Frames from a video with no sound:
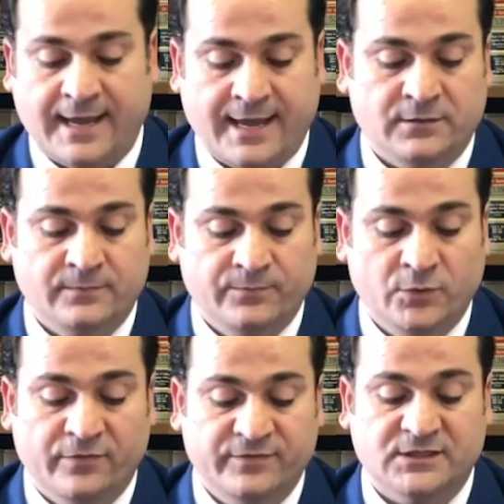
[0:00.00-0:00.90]
and
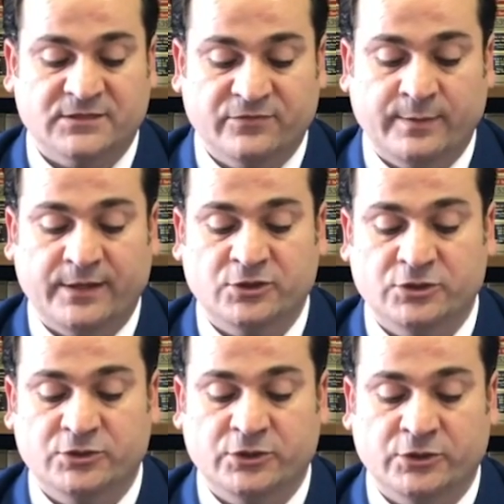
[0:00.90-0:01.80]
no visas will be
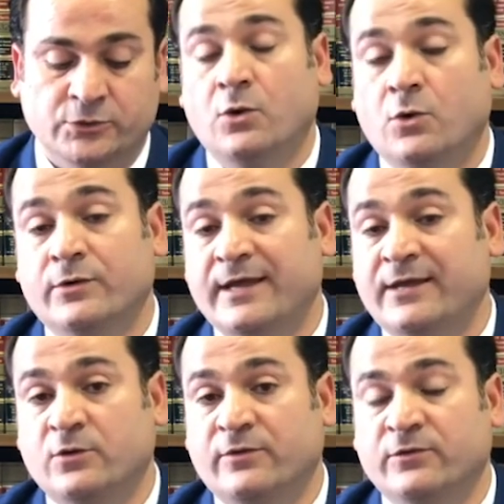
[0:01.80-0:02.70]
issued to you or
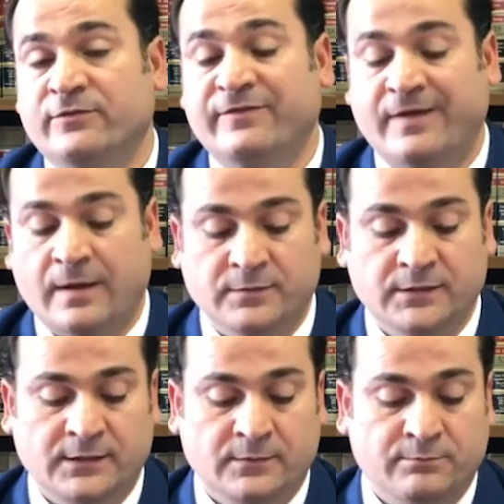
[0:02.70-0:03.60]
any of your
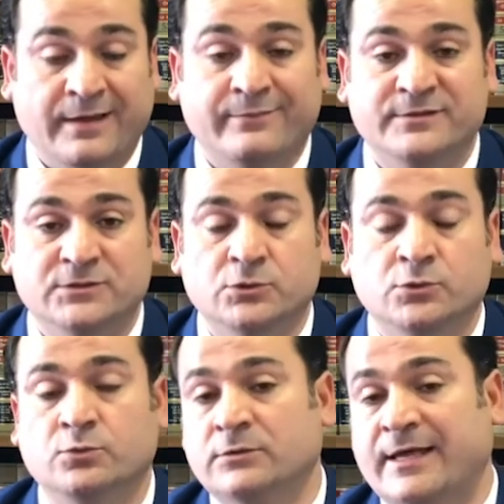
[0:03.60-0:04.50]
family members who
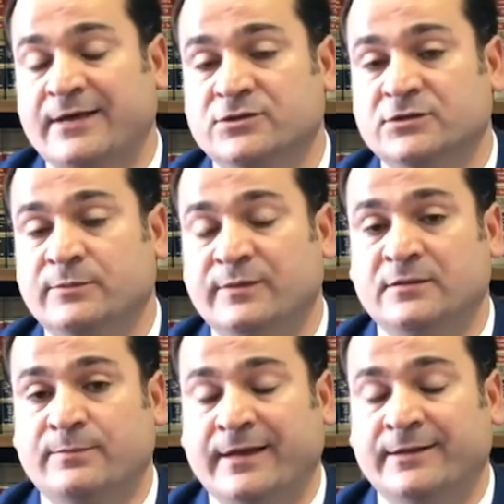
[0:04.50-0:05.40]
will actually be
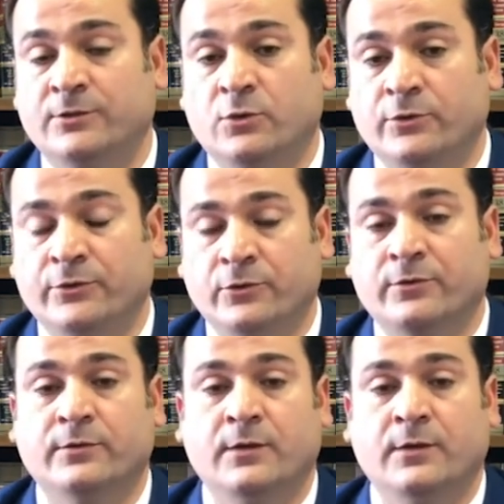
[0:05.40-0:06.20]
depending on your